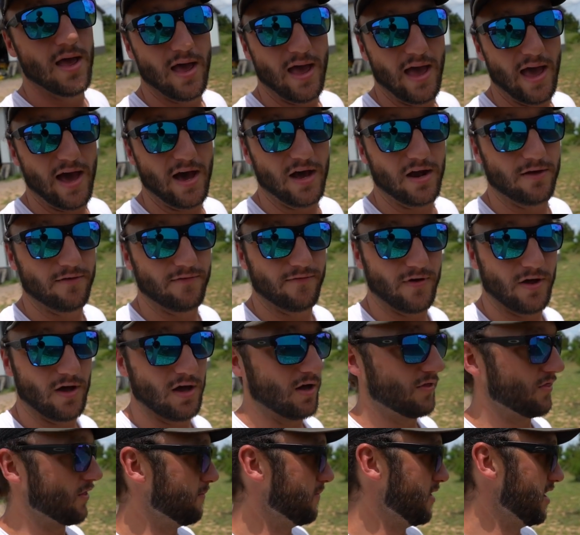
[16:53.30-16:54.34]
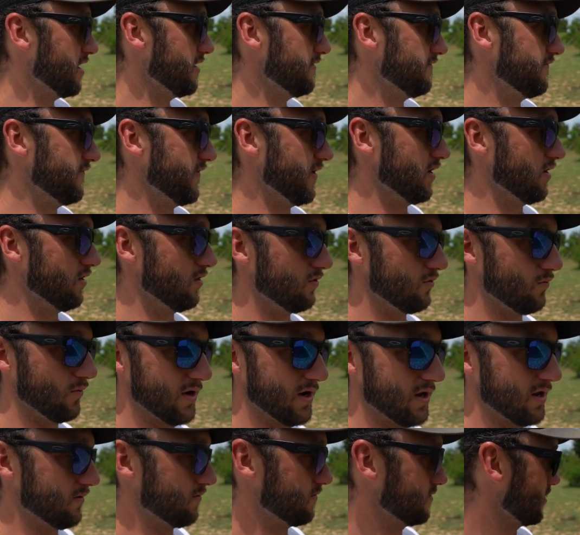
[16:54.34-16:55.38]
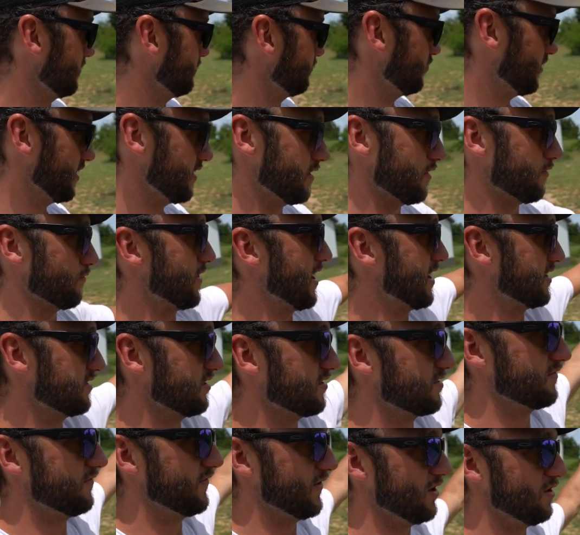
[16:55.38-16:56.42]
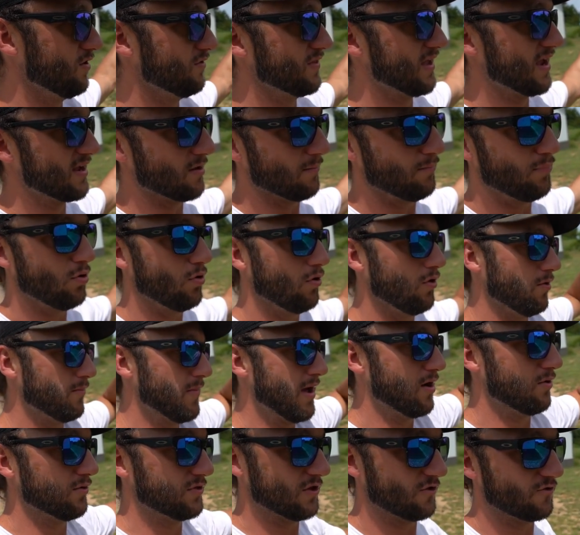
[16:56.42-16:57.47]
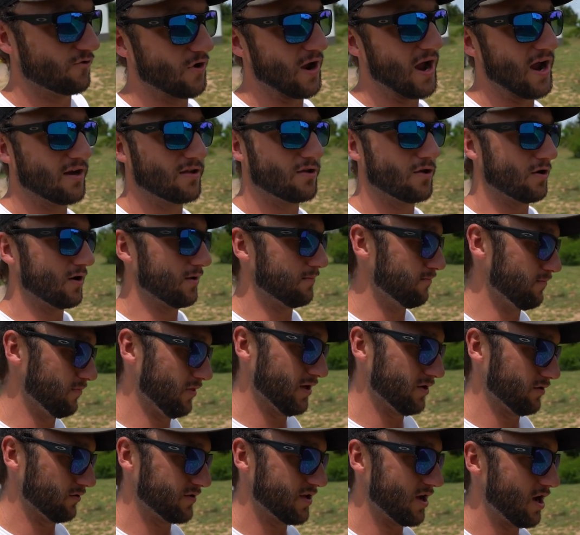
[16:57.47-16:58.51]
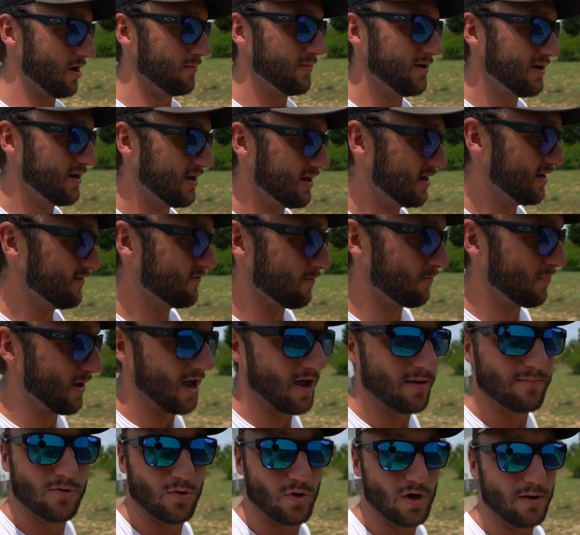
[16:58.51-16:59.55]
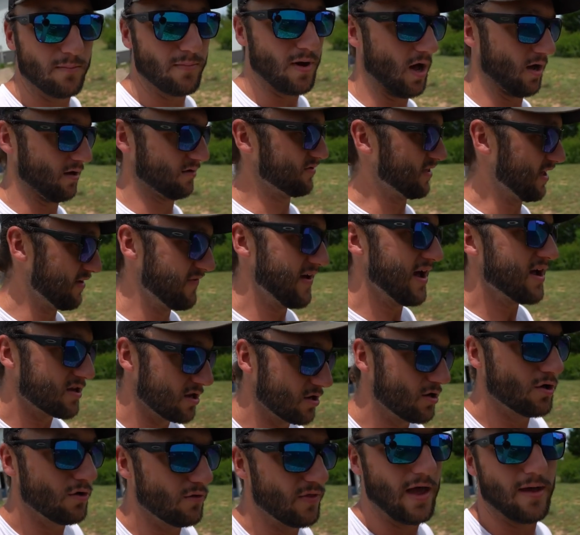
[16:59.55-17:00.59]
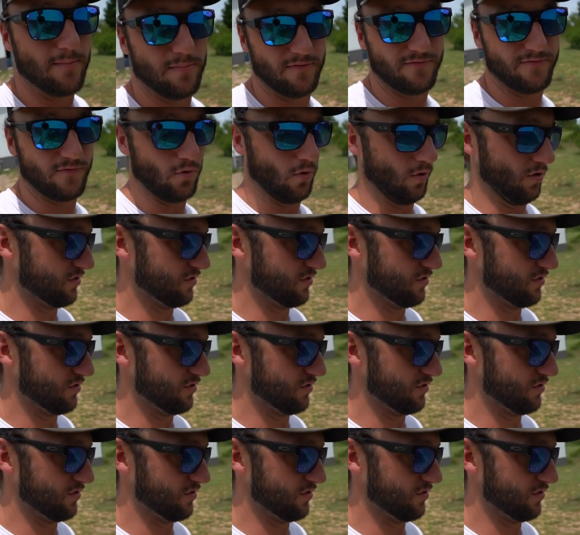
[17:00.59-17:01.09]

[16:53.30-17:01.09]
out of the muddy field when he completely wrecked his field, and they had to pull him out with the tractor, and little Tommy didn't even pay him 20 bucks. They've had to do that before.